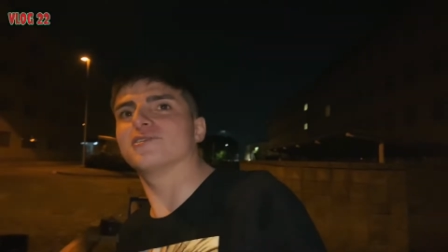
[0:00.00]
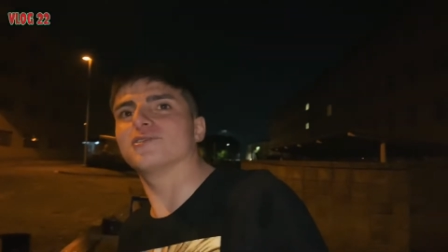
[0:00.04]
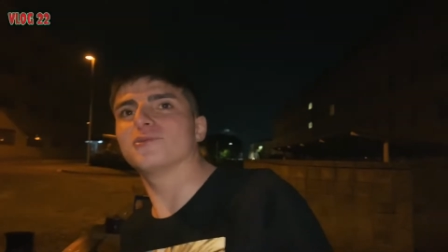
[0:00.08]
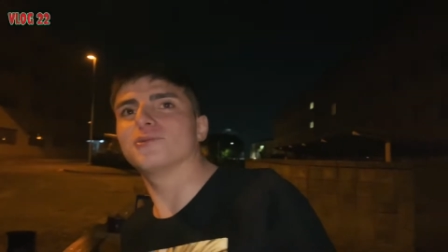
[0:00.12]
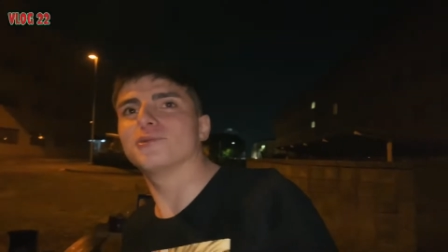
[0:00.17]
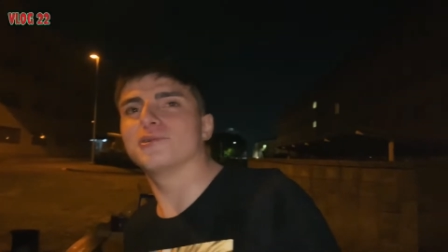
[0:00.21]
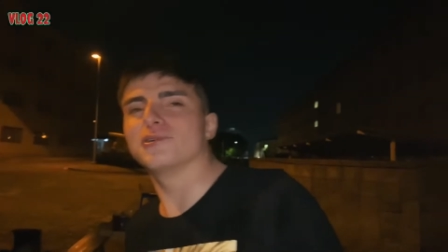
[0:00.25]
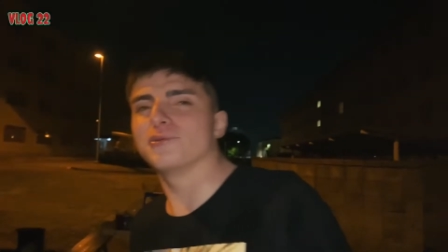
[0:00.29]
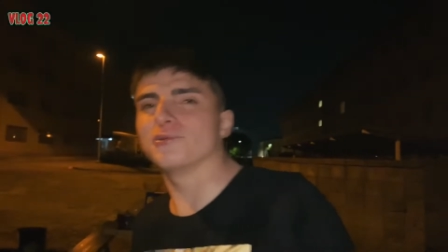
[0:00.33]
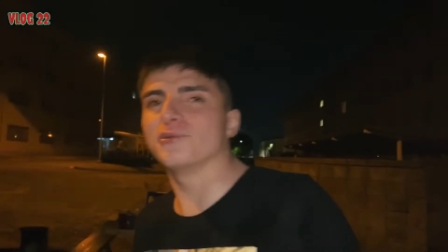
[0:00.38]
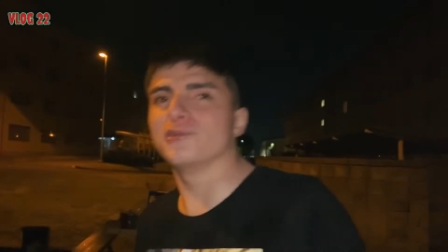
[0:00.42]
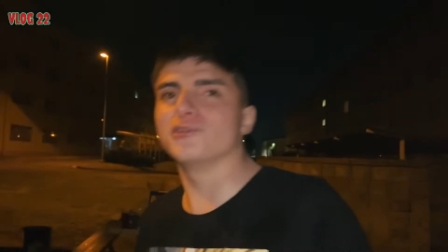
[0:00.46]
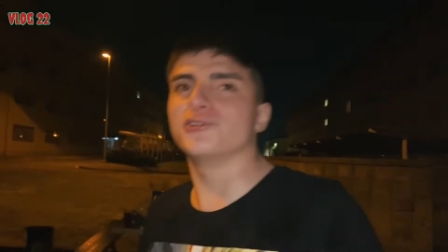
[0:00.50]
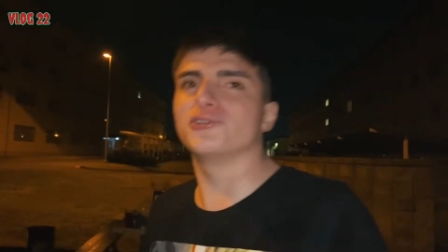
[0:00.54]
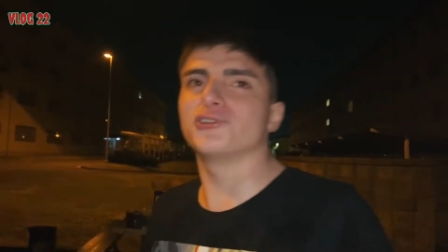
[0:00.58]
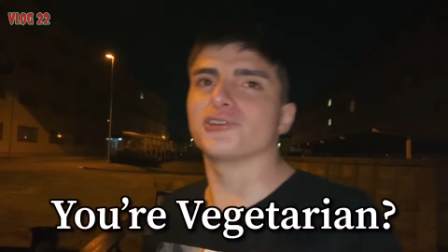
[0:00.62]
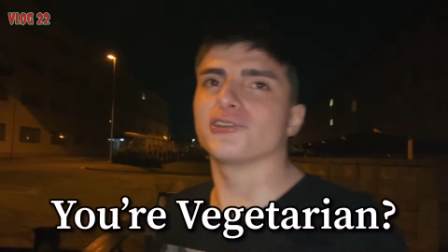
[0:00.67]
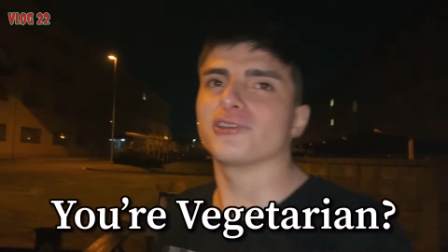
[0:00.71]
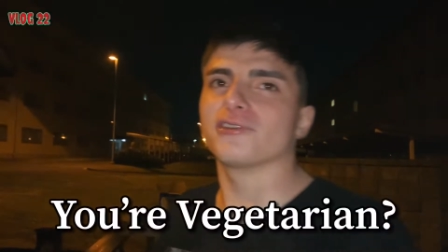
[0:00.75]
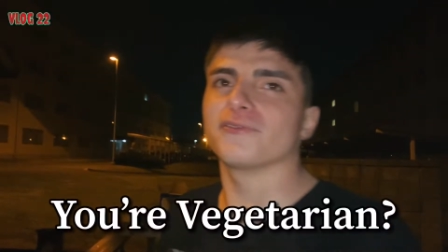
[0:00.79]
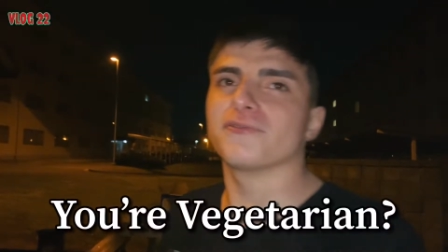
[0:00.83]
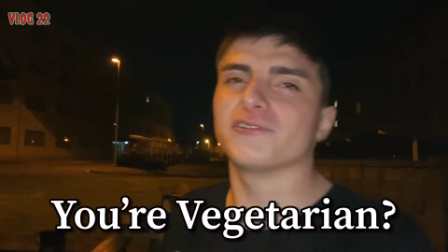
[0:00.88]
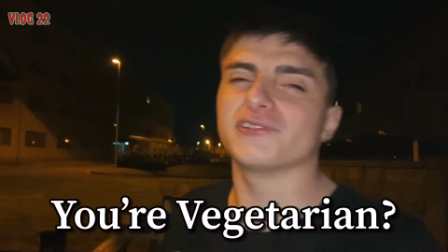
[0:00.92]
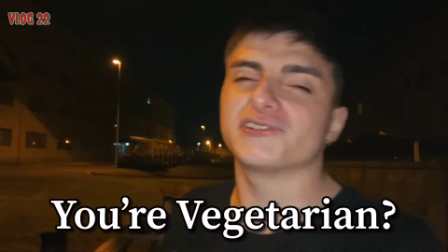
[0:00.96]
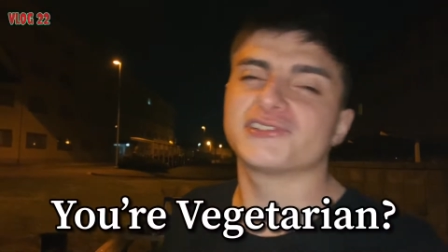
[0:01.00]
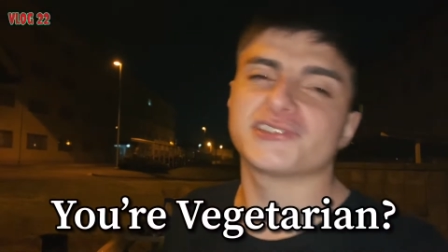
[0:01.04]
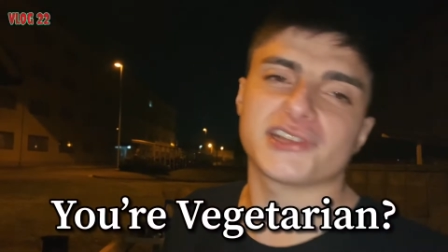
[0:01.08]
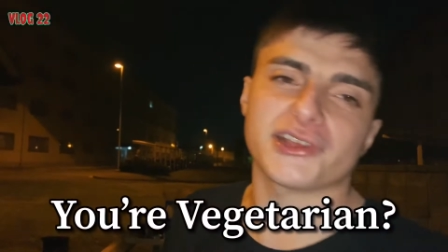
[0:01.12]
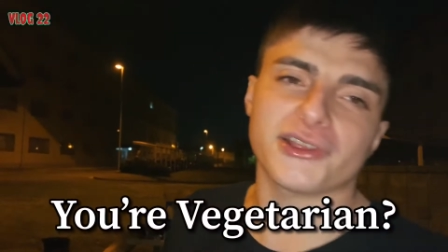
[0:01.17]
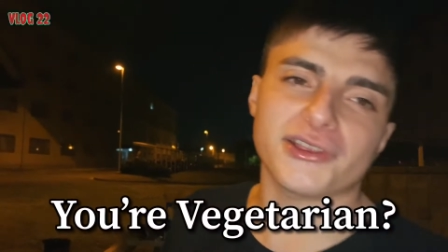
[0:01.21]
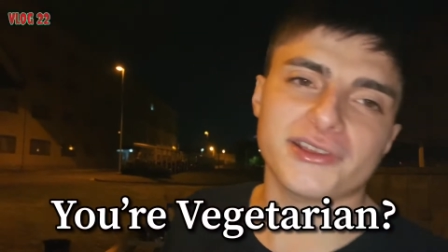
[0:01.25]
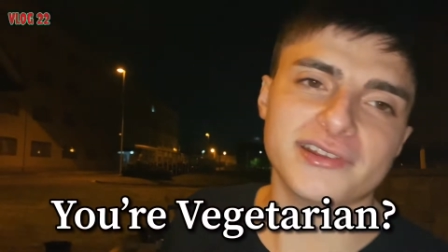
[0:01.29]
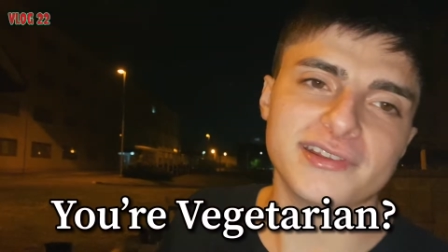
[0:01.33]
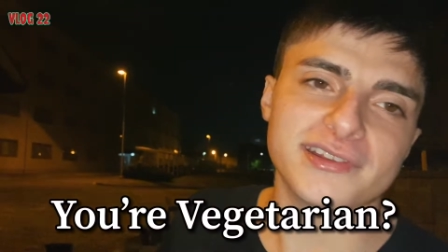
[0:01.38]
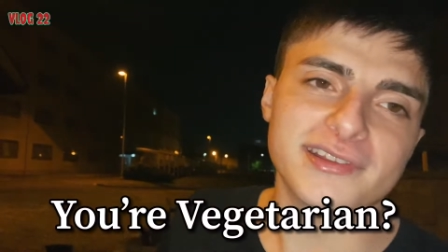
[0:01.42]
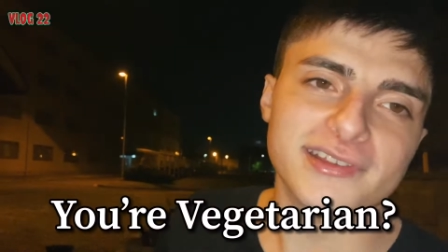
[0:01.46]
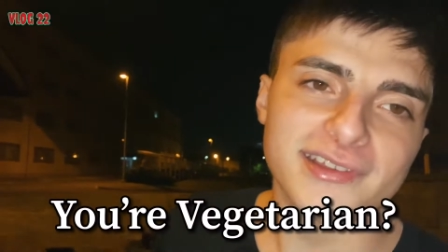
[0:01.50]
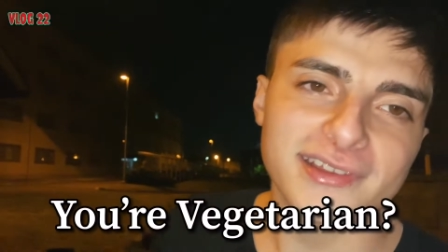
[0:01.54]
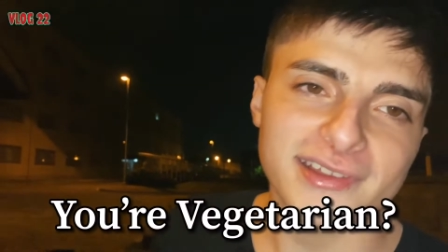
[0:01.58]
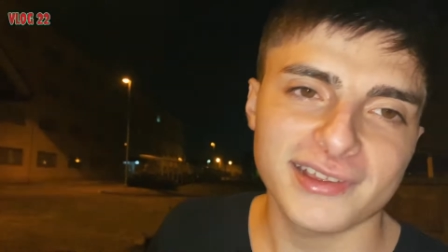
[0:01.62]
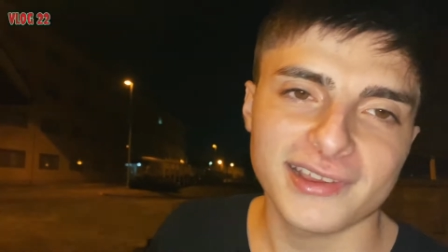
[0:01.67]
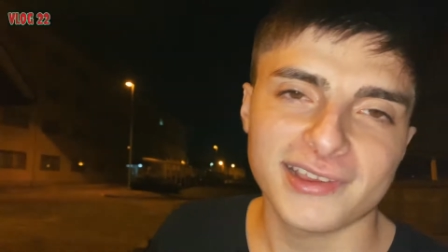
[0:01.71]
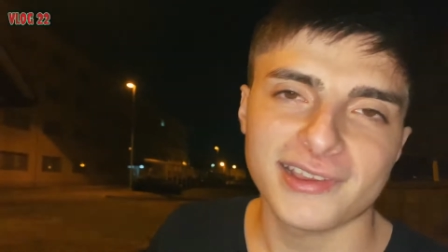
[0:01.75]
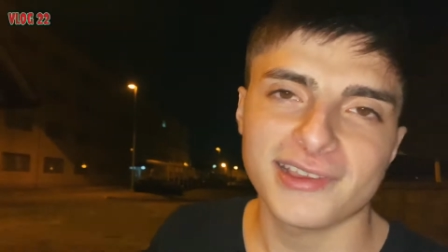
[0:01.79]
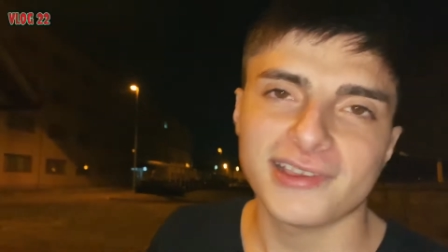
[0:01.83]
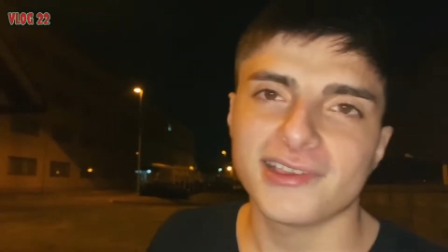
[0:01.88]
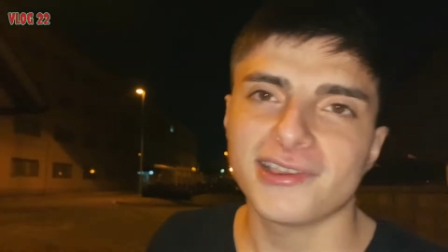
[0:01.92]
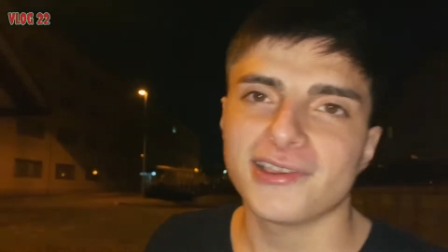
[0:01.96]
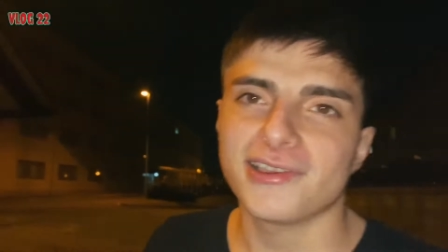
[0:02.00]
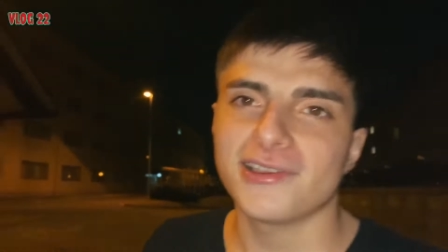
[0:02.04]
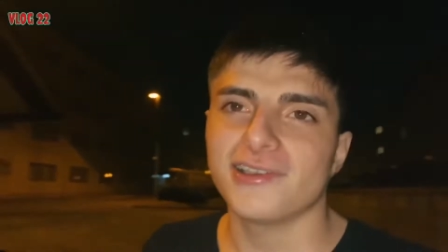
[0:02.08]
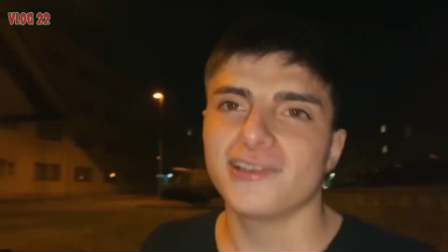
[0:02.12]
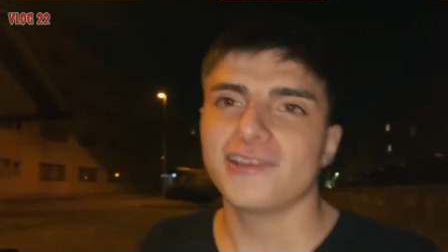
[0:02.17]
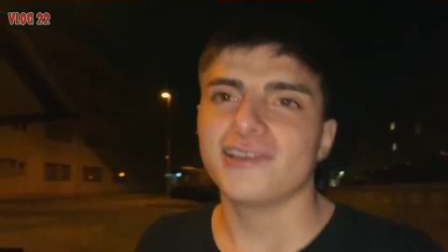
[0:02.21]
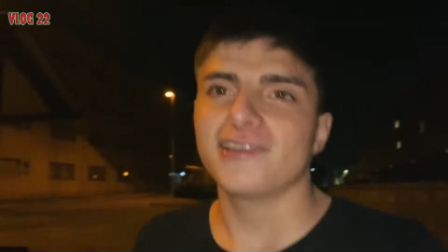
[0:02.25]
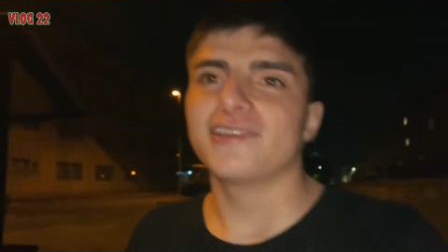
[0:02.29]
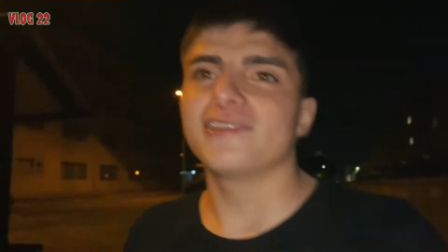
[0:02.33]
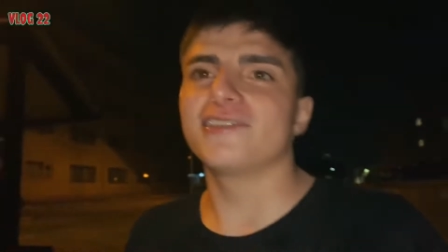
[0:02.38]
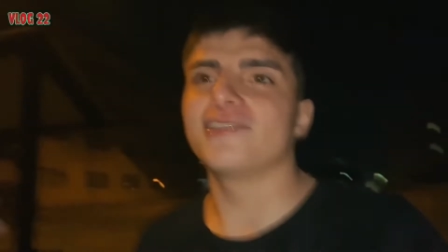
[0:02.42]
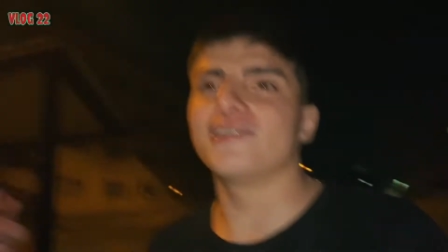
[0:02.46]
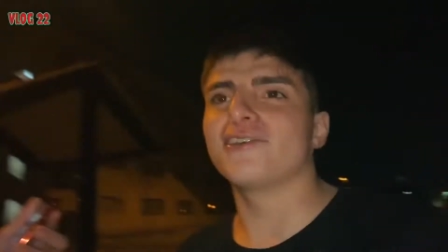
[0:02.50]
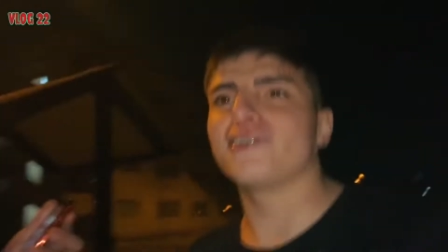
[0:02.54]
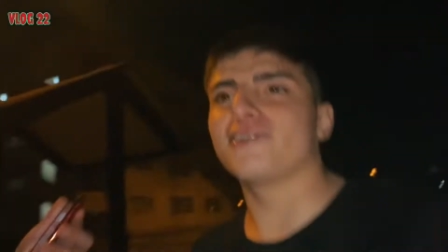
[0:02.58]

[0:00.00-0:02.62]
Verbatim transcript: we, we drink your vegetarian? Yeah. You're,